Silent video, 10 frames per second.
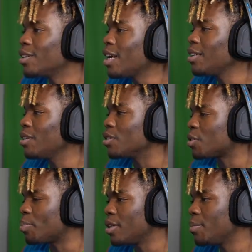Yeah, that little
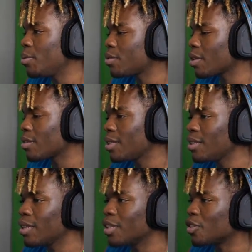speed boosting
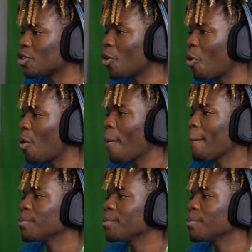thing is so